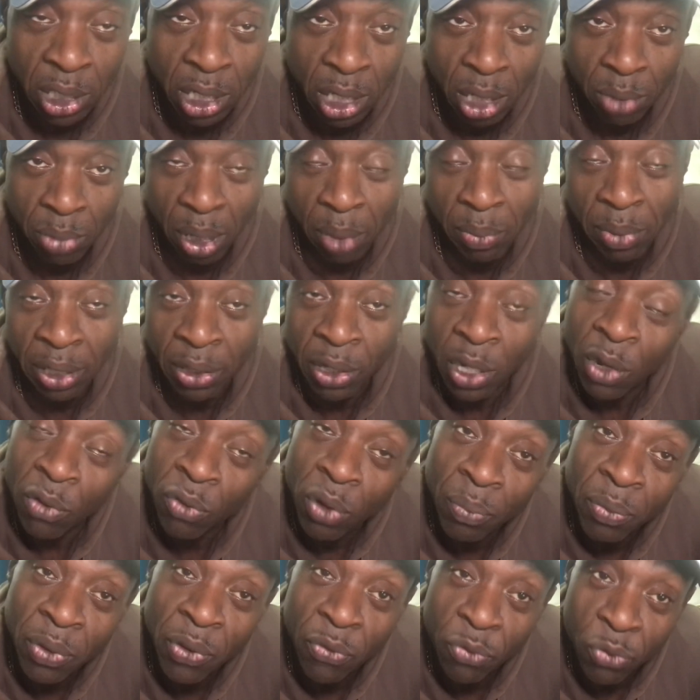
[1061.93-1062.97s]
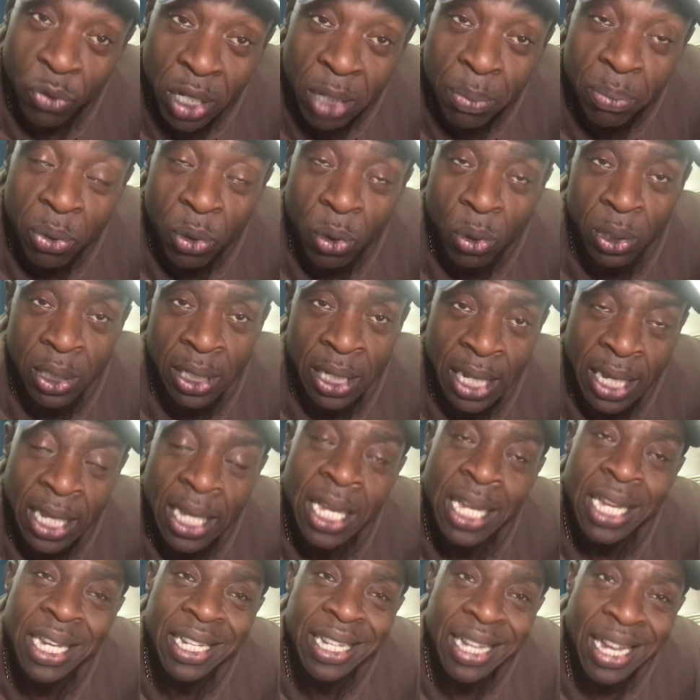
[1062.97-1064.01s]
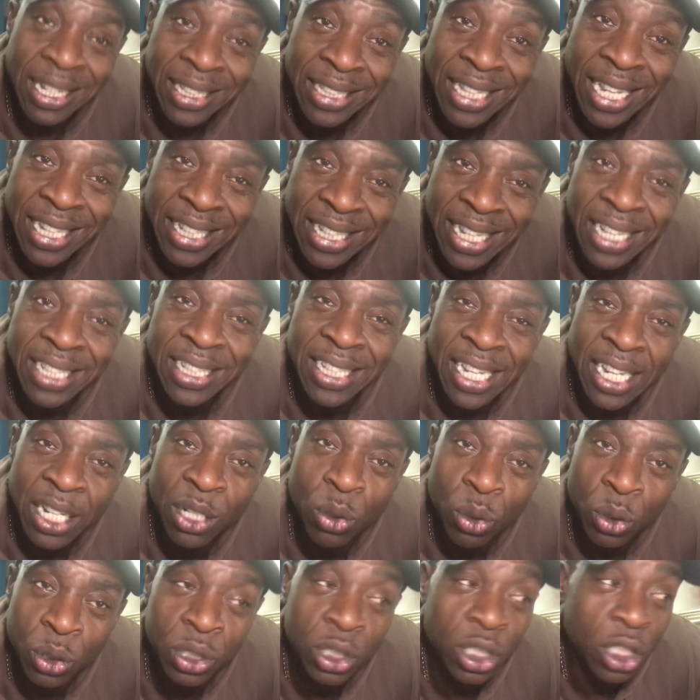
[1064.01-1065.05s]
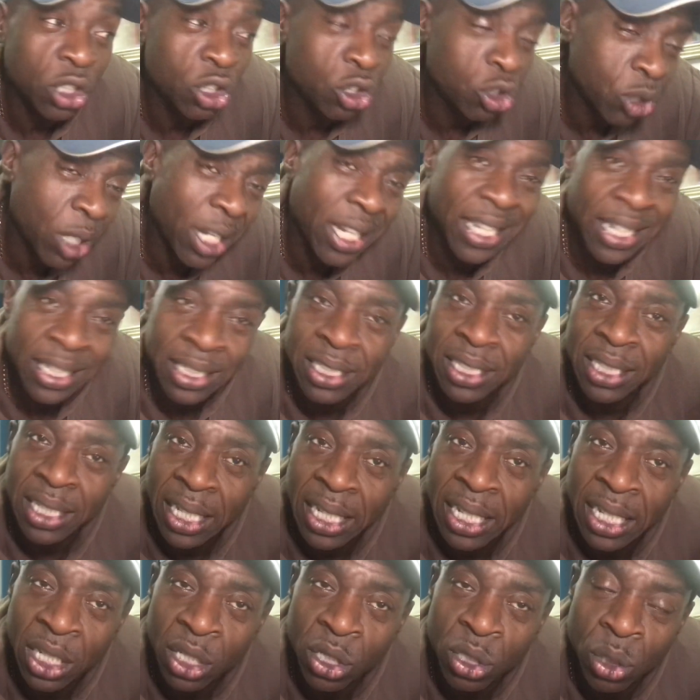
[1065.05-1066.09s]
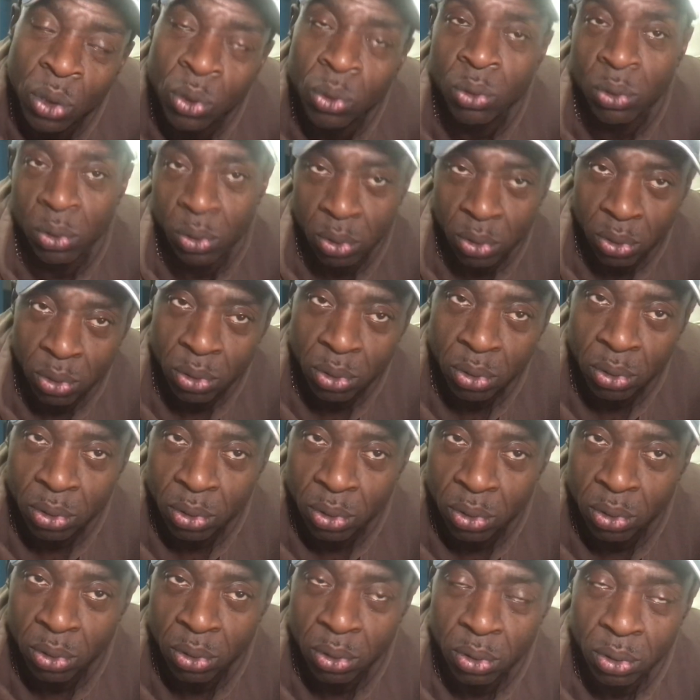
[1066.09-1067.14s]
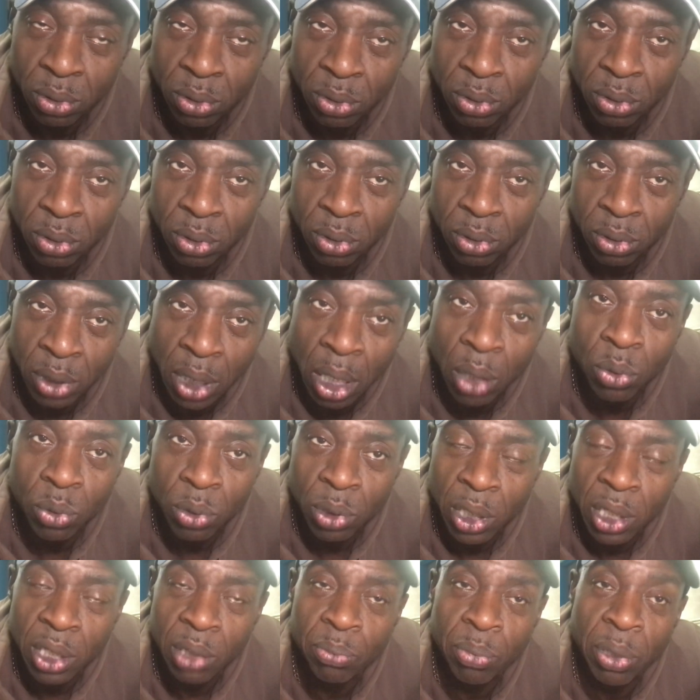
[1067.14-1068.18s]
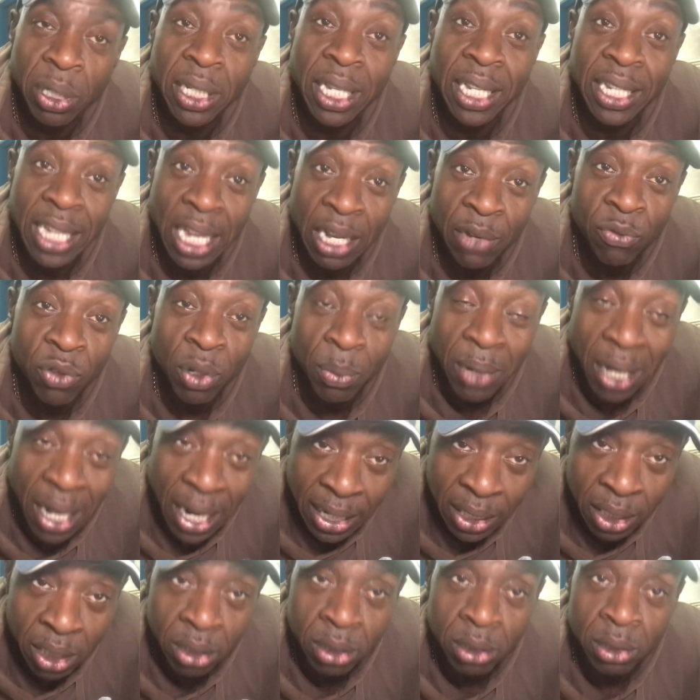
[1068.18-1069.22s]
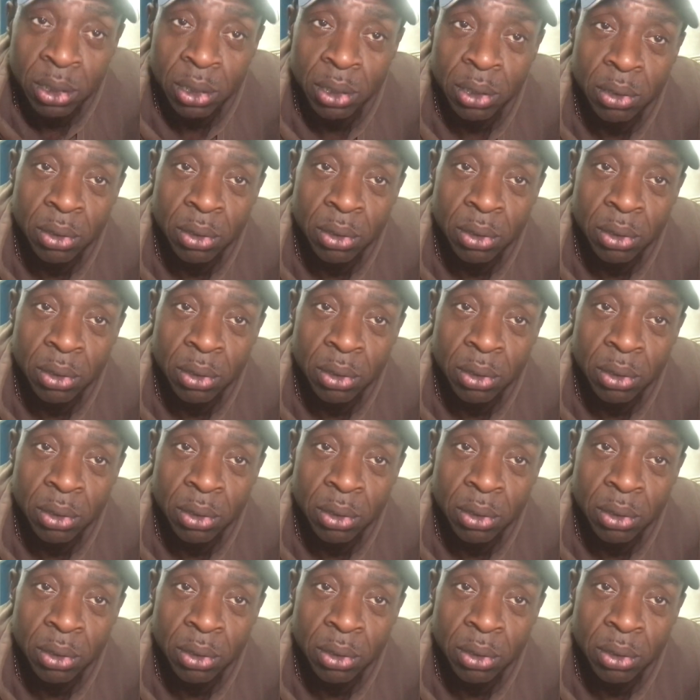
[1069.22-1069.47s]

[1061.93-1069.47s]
But I mean, from the free port, yeah, can they get their goods straight into the EU? No, but they can from Ireland.